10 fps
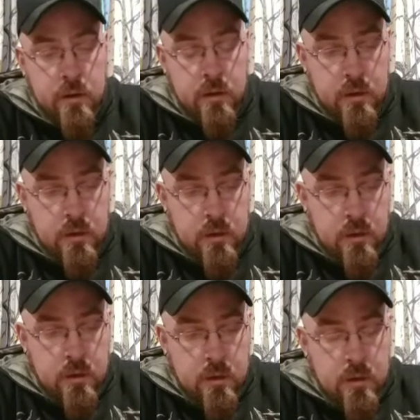
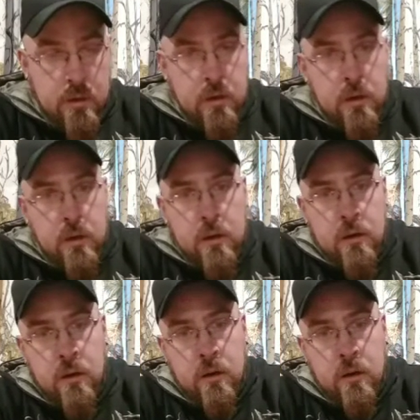(no one is talking)